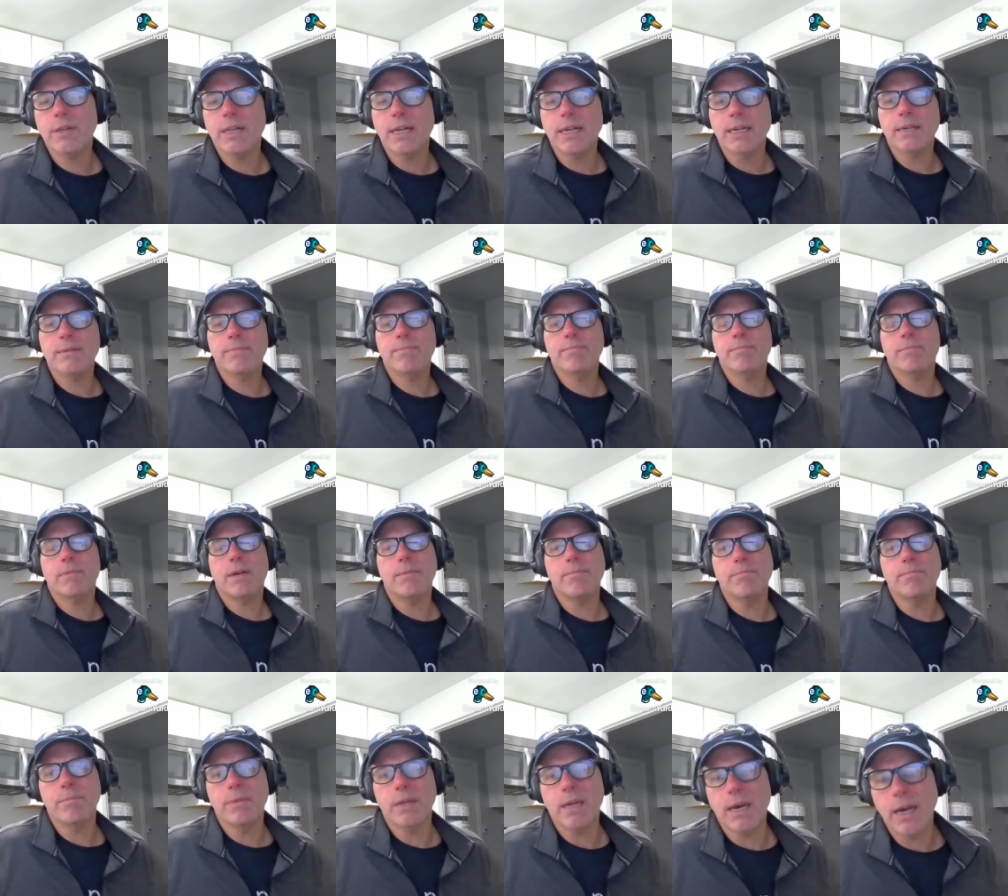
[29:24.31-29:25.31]
Like I
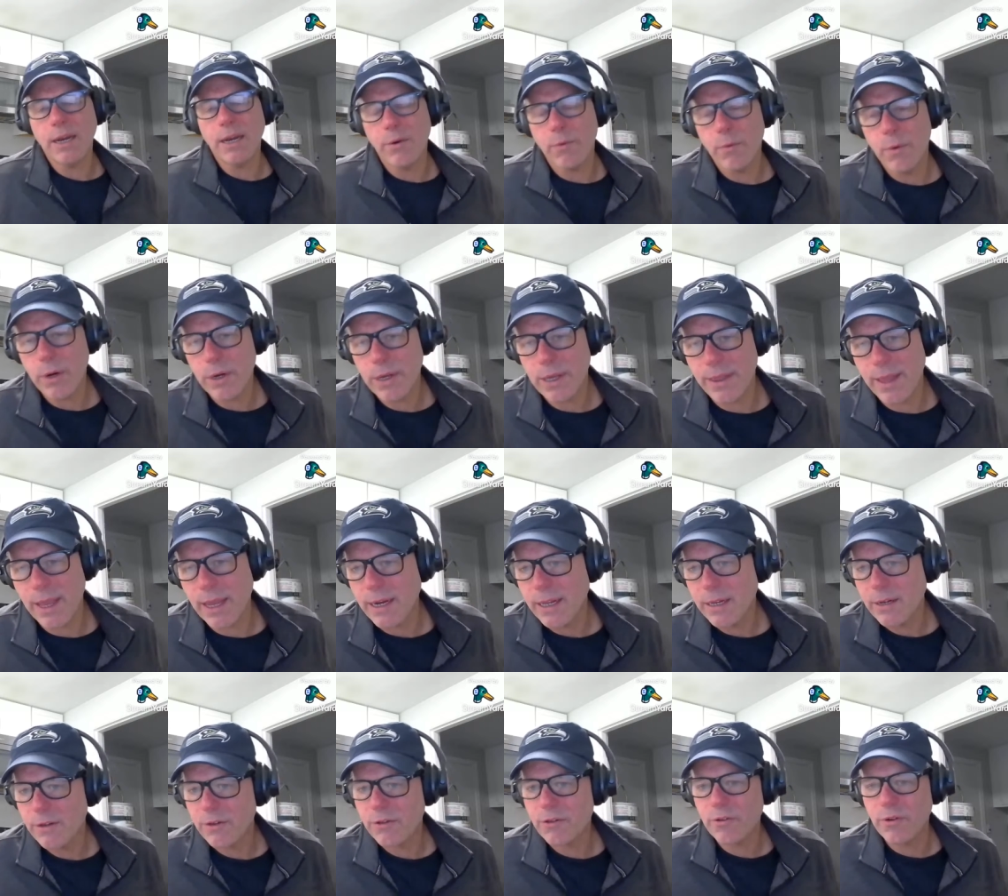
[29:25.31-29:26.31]
don't work in that
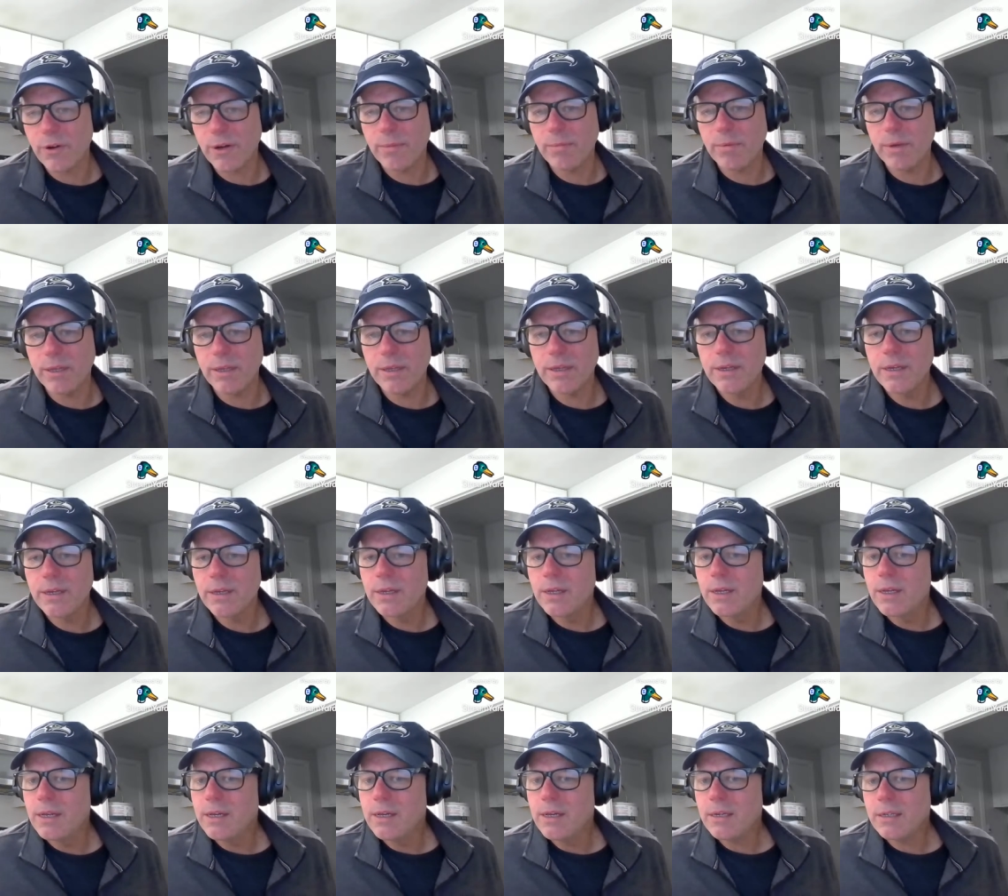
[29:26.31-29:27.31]
industry, but
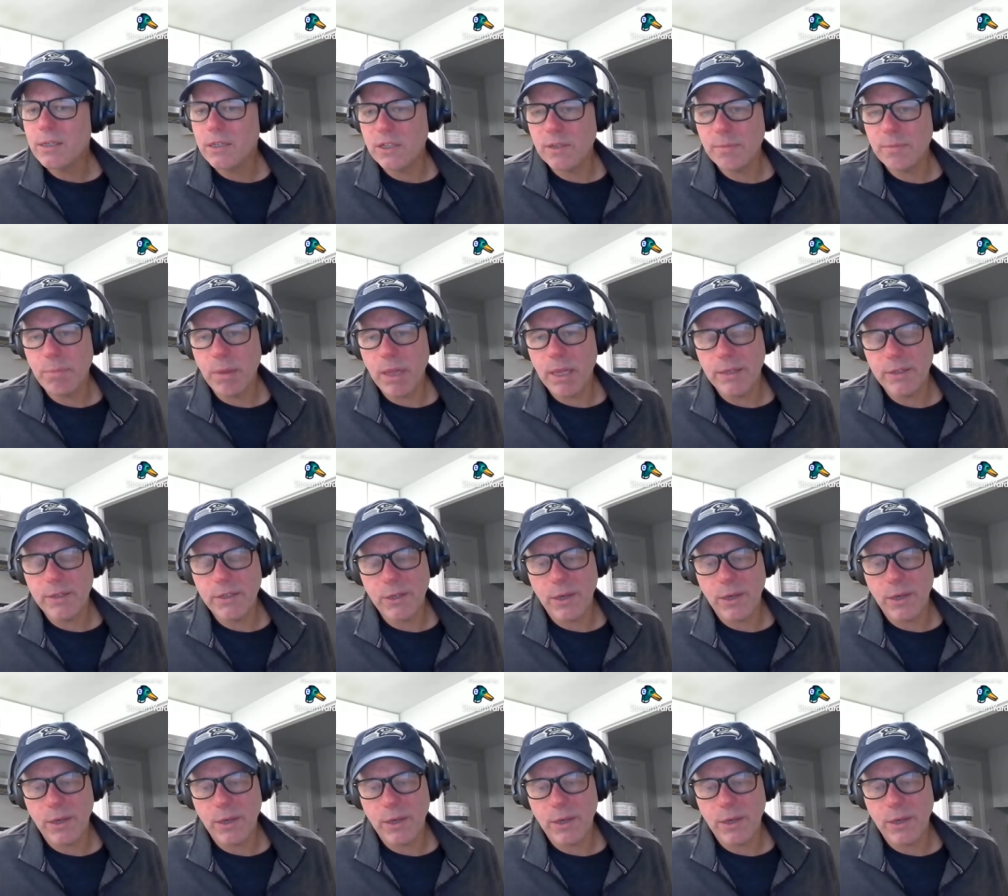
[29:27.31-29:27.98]
display.